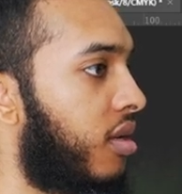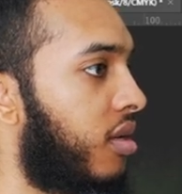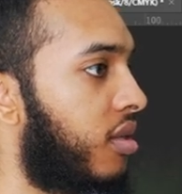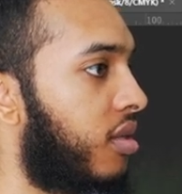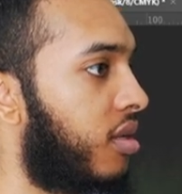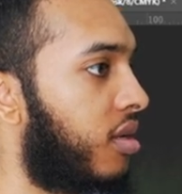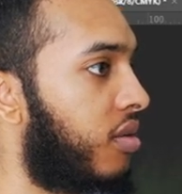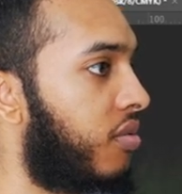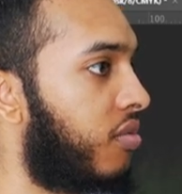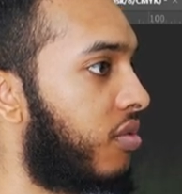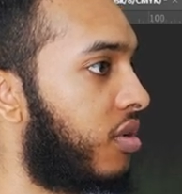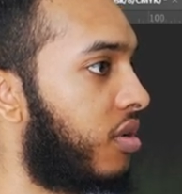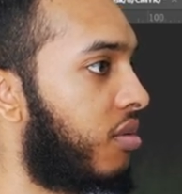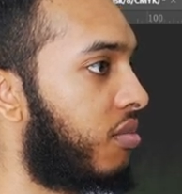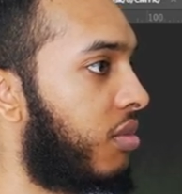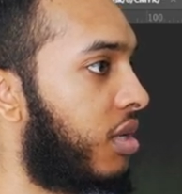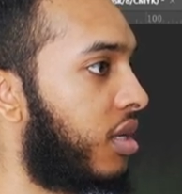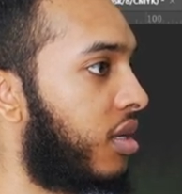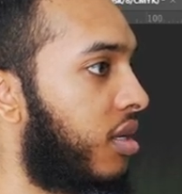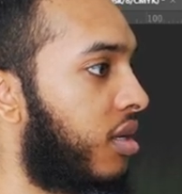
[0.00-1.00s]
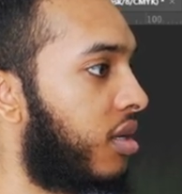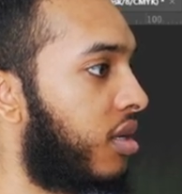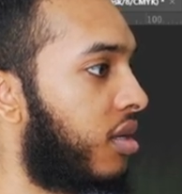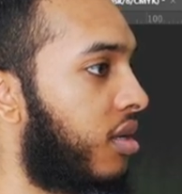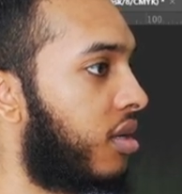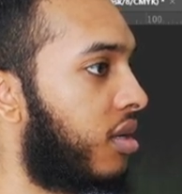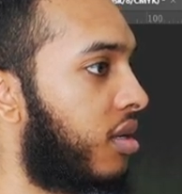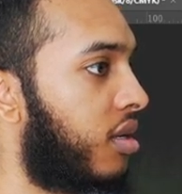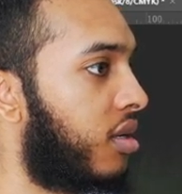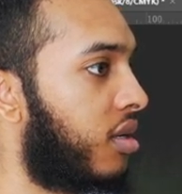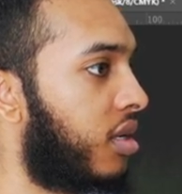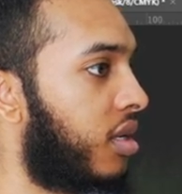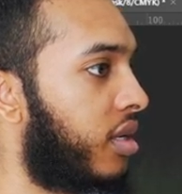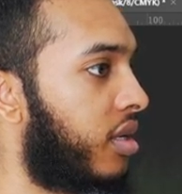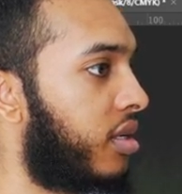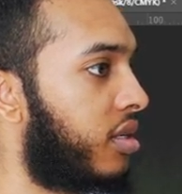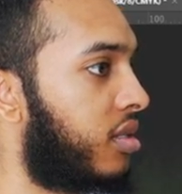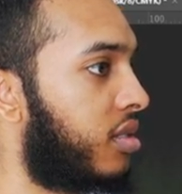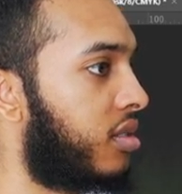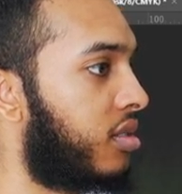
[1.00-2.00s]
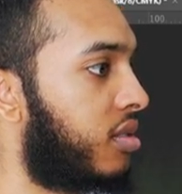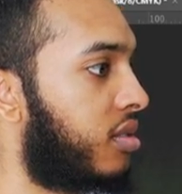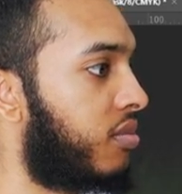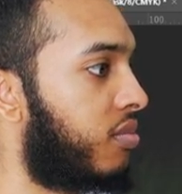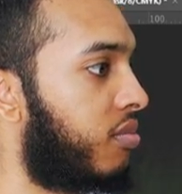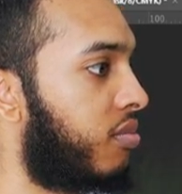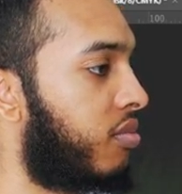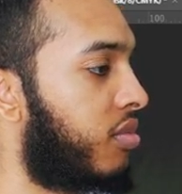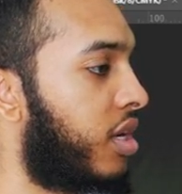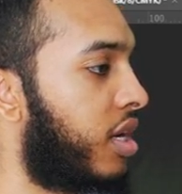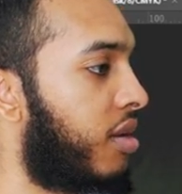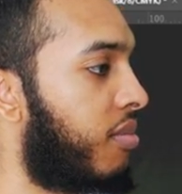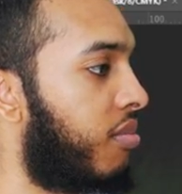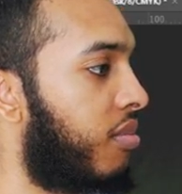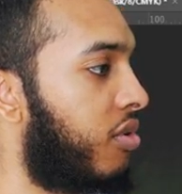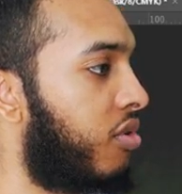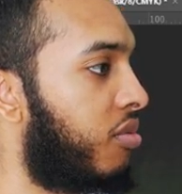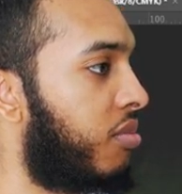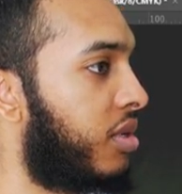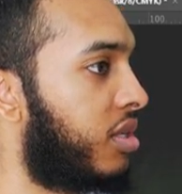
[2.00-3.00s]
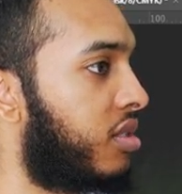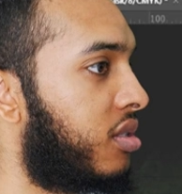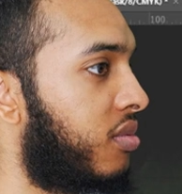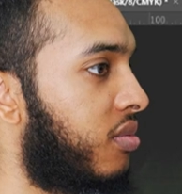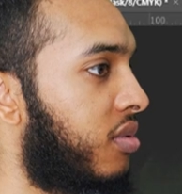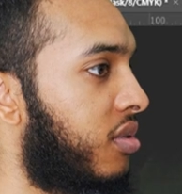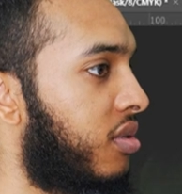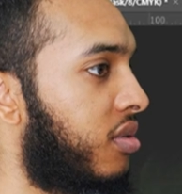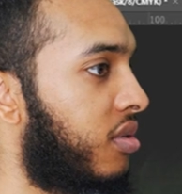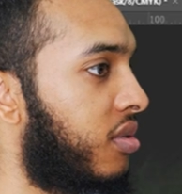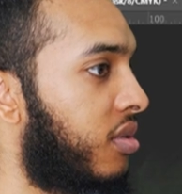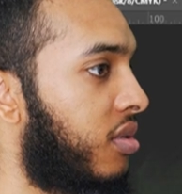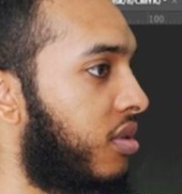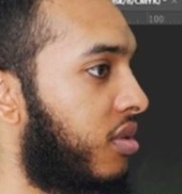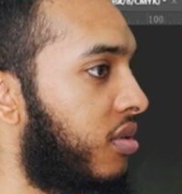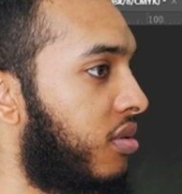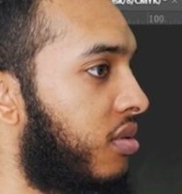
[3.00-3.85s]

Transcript: And then we're gonna make it a nice bright blue bust up there.